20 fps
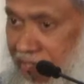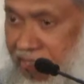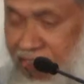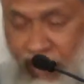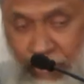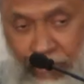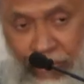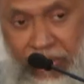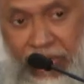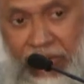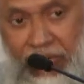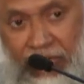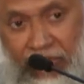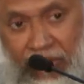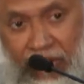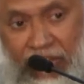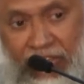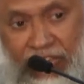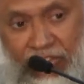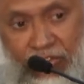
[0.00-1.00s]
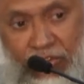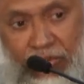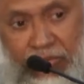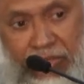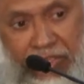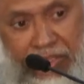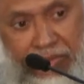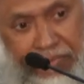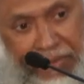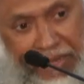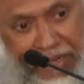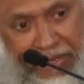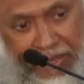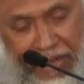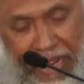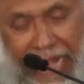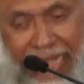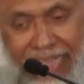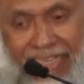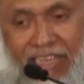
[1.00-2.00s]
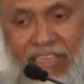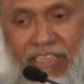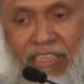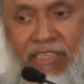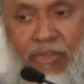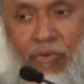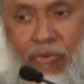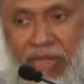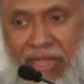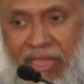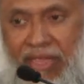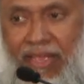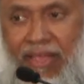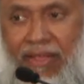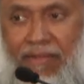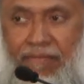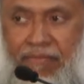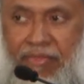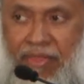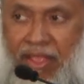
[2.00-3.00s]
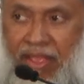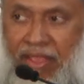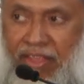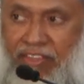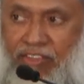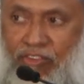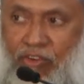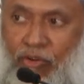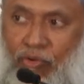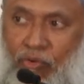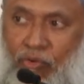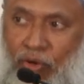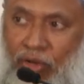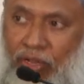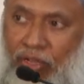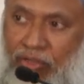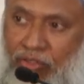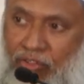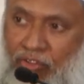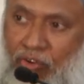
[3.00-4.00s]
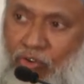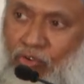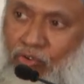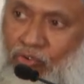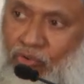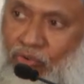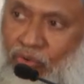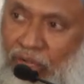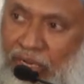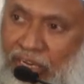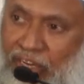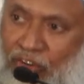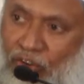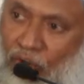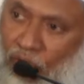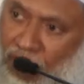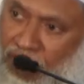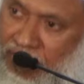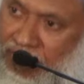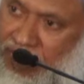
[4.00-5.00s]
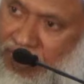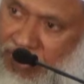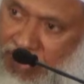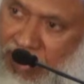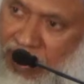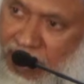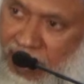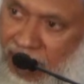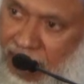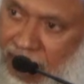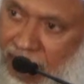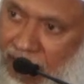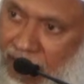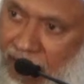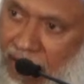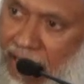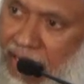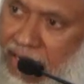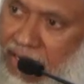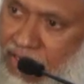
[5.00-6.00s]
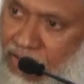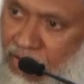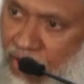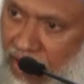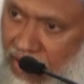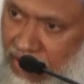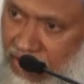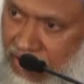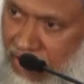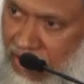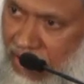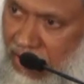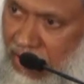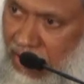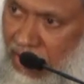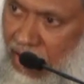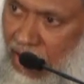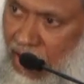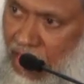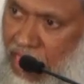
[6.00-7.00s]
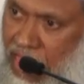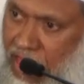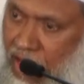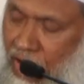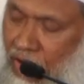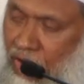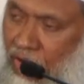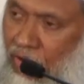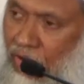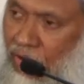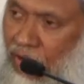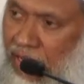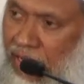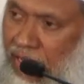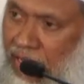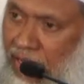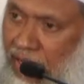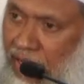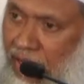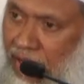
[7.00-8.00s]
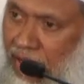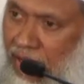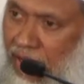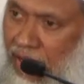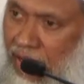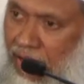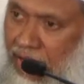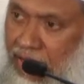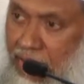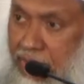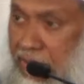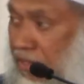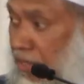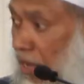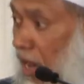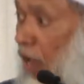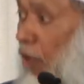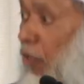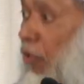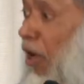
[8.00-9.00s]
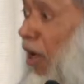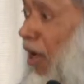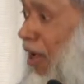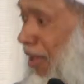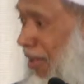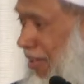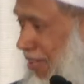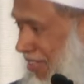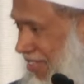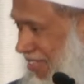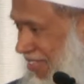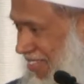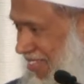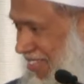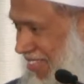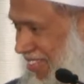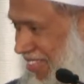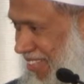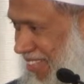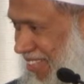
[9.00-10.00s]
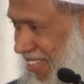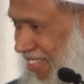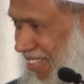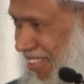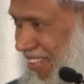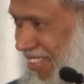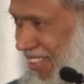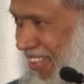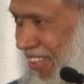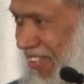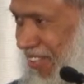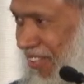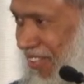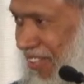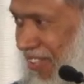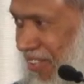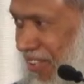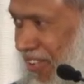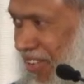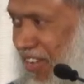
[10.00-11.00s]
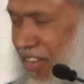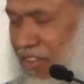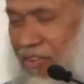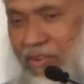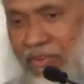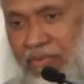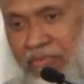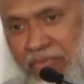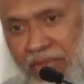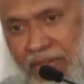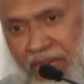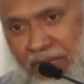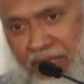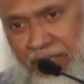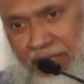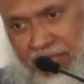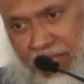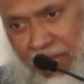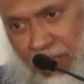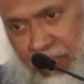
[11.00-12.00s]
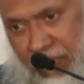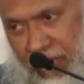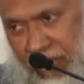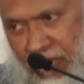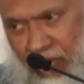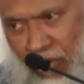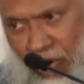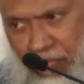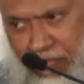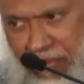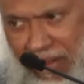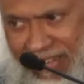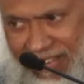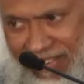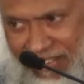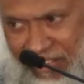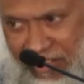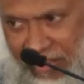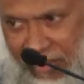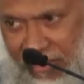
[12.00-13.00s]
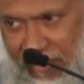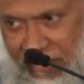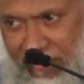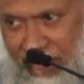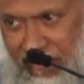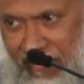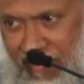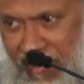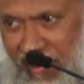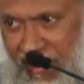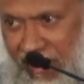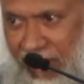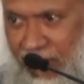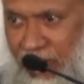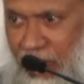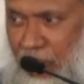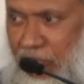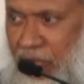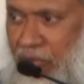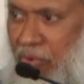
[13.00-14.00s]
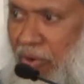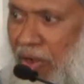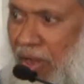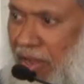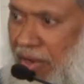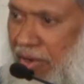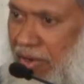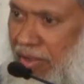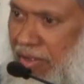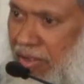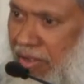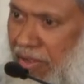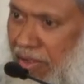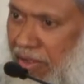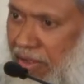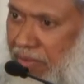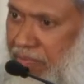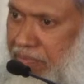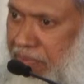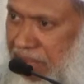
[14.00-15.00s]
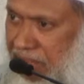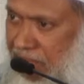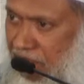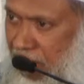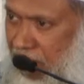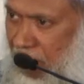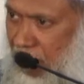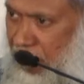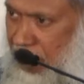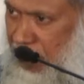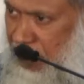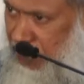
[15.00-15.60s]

this way, knowledge should be spread. And that is the way, it's not only through knowledge circle, ah, it can say through uh, uh, giving dawah. You know, when you, uh, somebody non-practicing, so you are uh, making him, he's